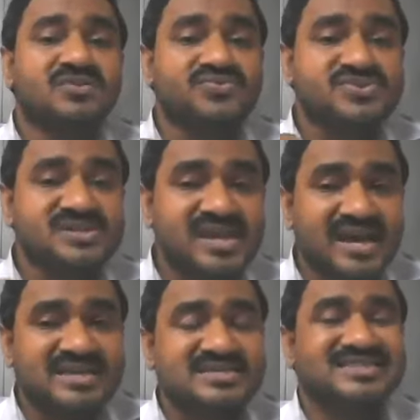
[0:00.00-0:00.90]

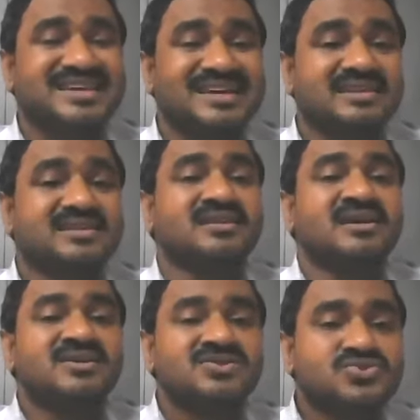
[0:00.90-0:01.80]
science in
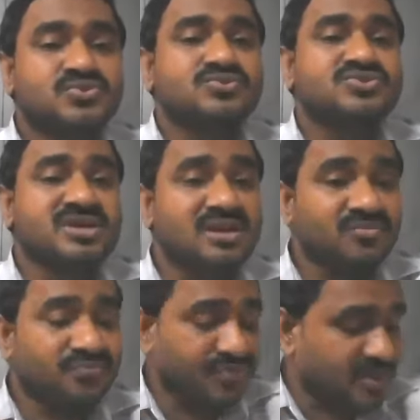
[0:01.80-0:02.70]

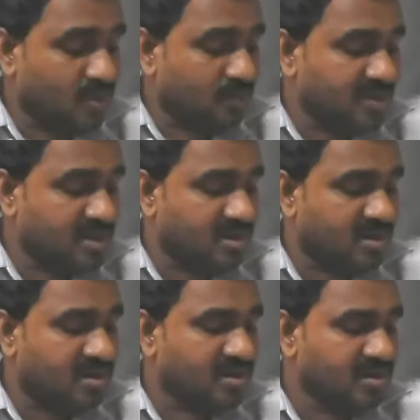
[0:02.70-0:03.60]
social
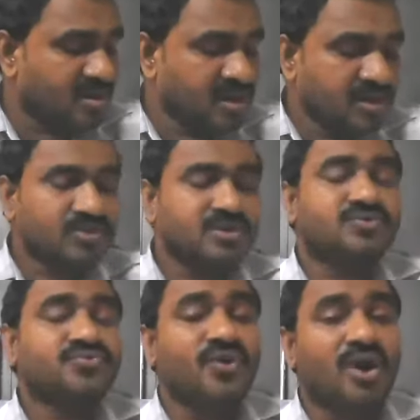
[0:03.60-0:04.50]
phenomena
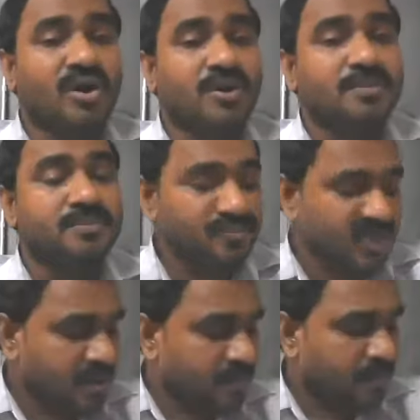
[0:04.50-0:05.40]
would form
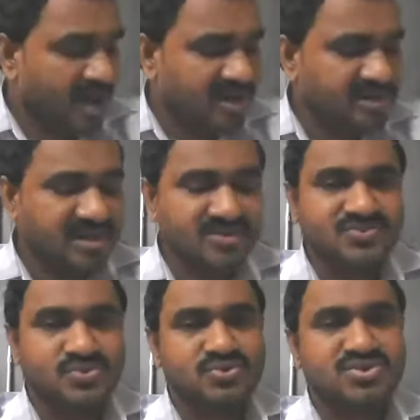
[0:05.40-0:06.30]
part of
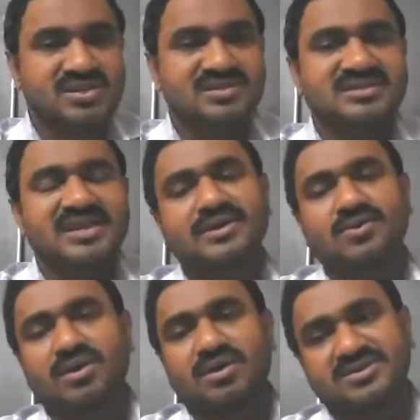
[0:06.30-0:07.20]
social
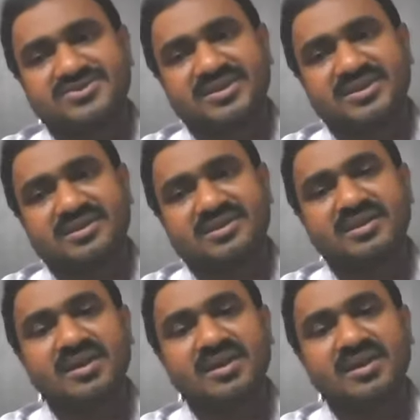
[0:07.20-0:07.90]
psychology,